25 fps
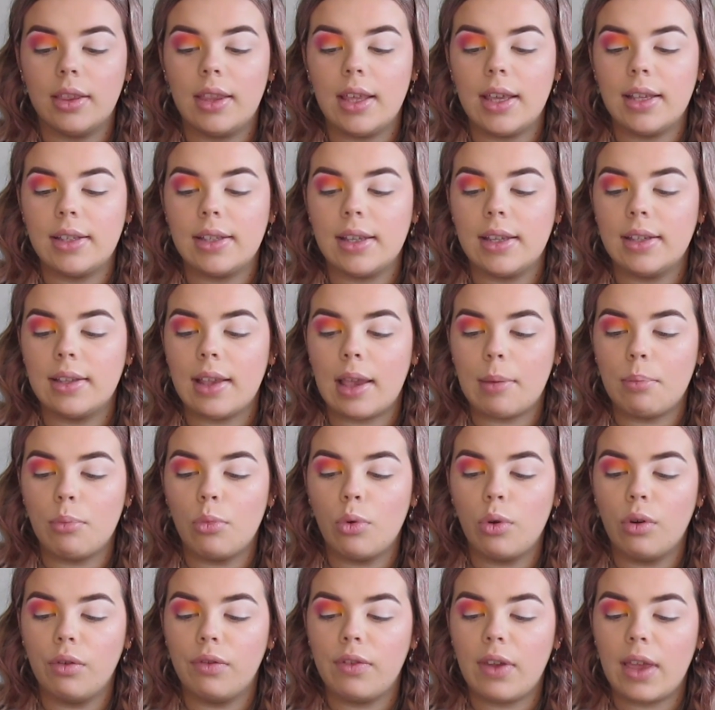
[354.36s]
This is a
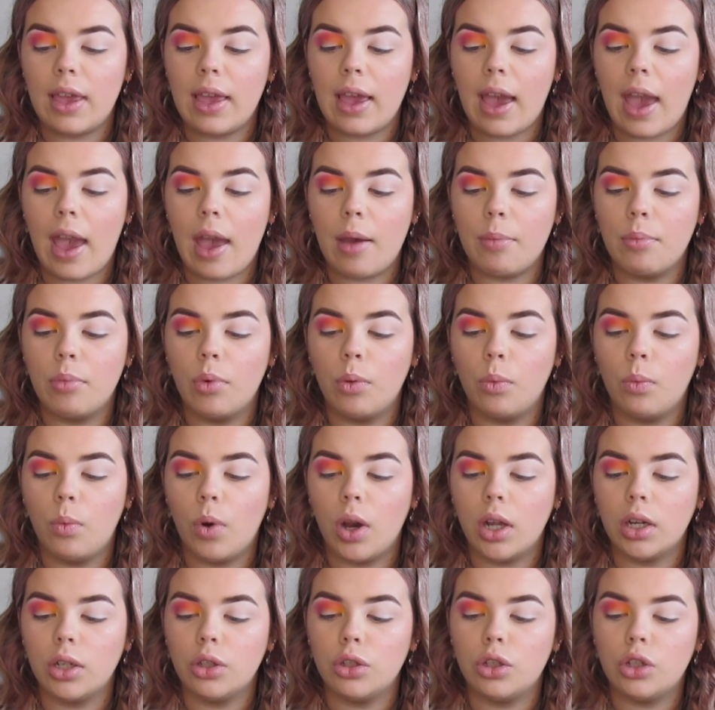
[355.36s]
Morphe
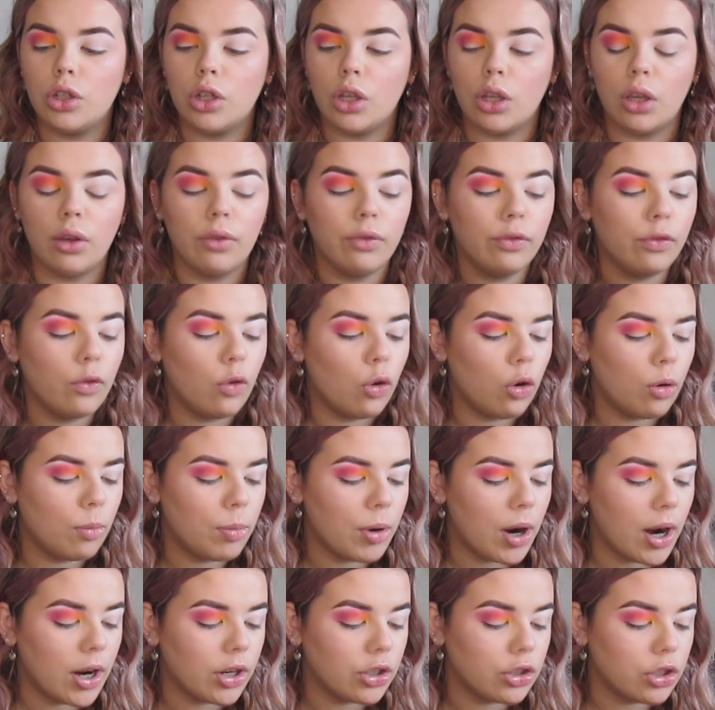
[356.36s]
M124
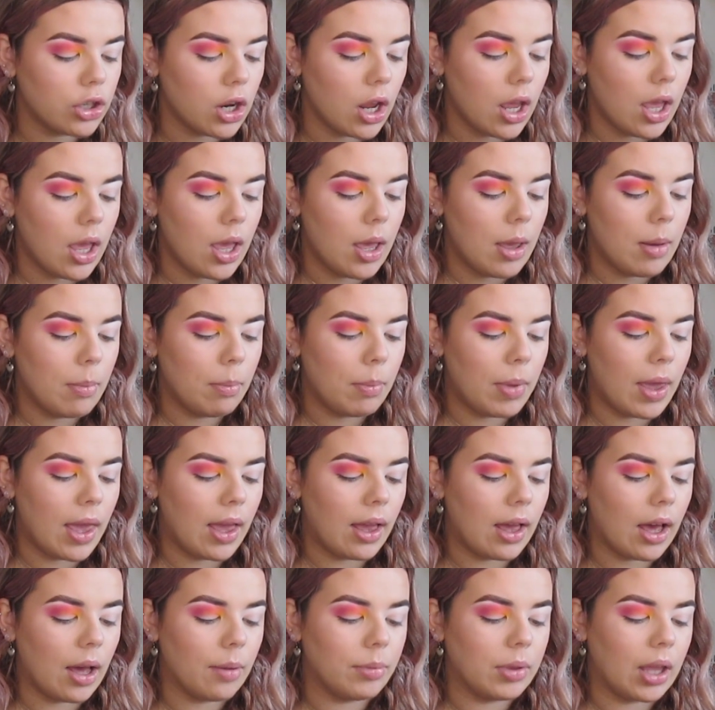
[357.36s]
brush.
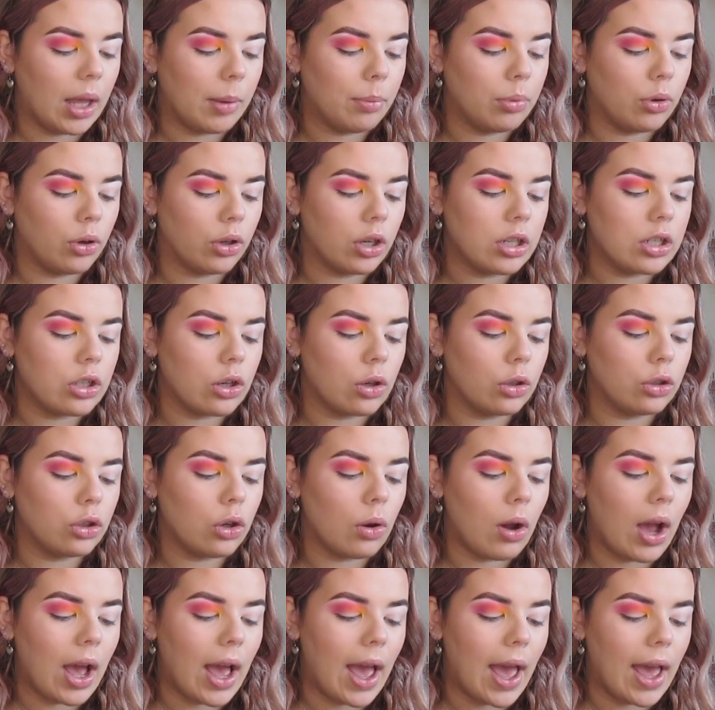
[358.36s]
Pick up that product on
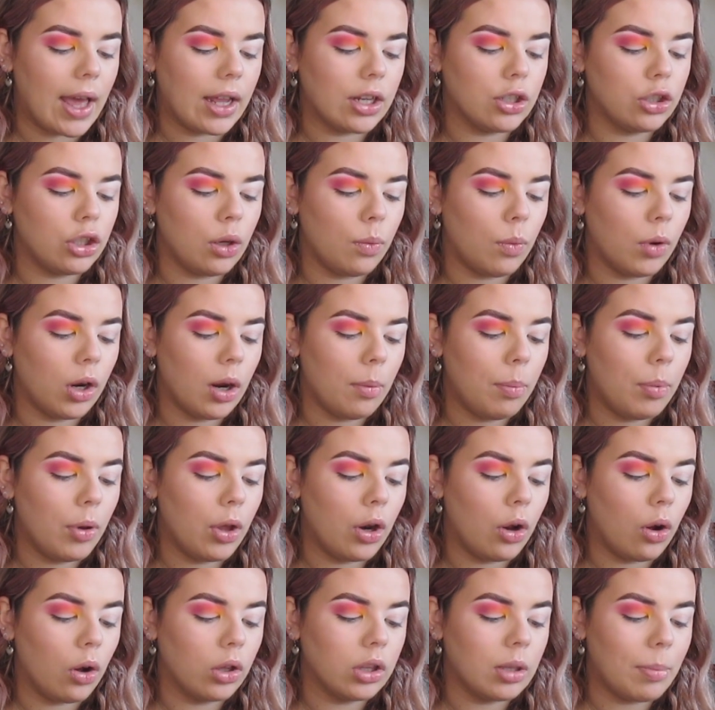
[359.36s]
your hand. You want to
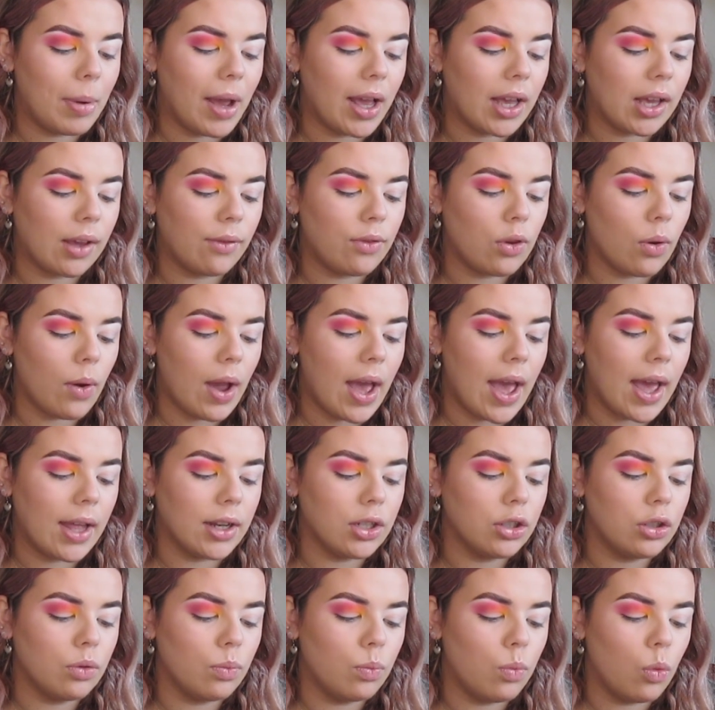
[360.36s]
put it on the back of your
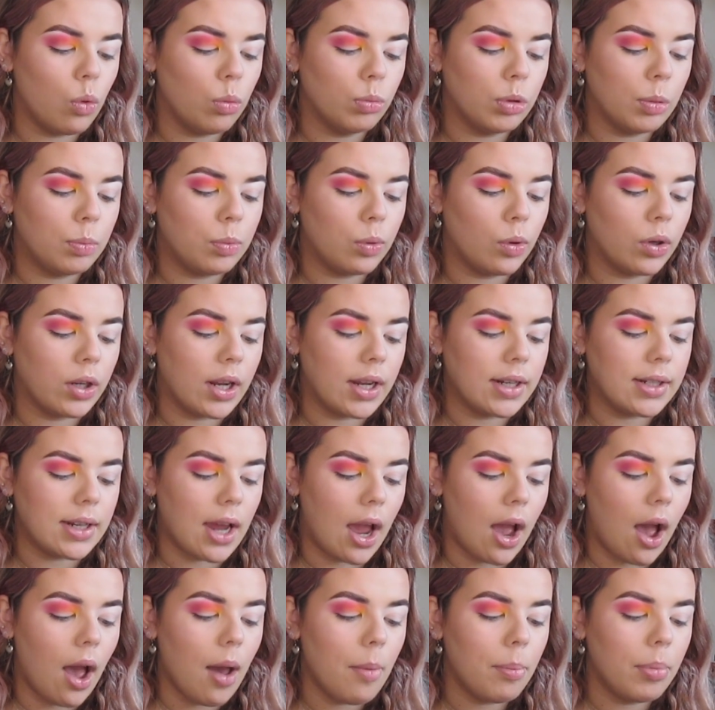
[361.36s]
hand to warm the product
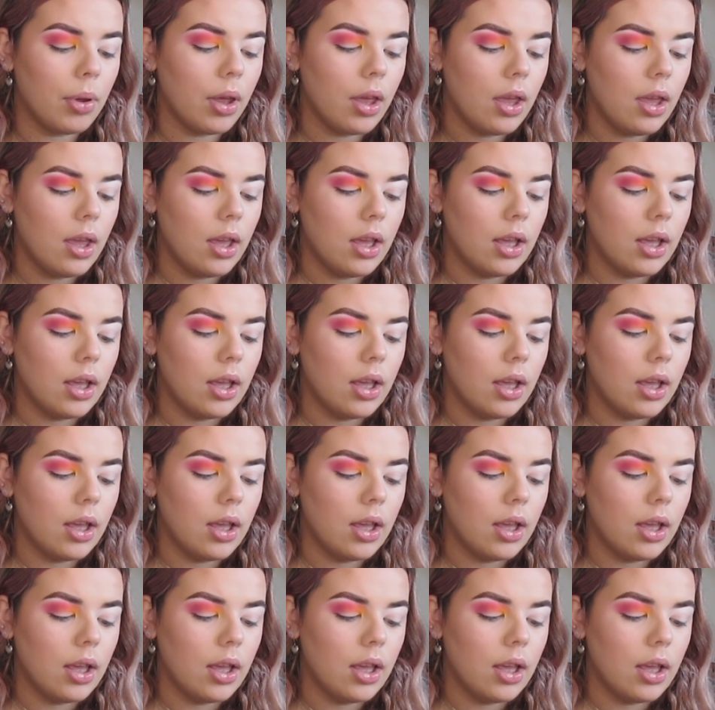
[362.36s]
up.